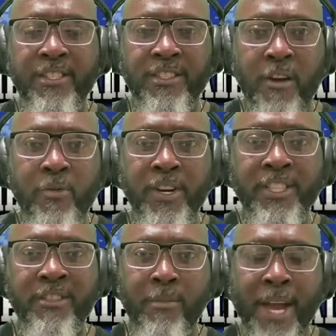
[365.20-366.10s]
of his
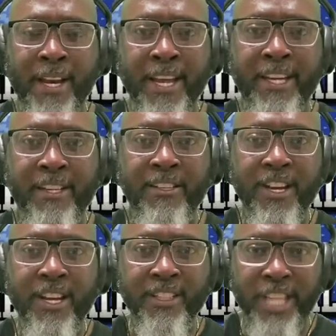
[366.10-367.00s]
stubbornness, somebody that
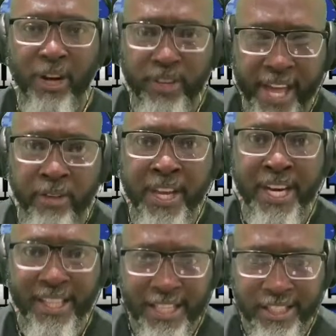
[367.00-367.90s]
can tell Cal
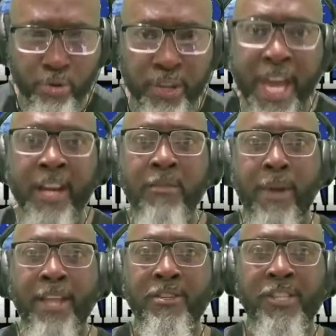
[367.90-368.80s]
that it, it's okay to
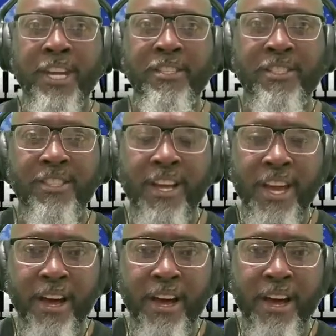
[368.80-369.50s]
make the changes.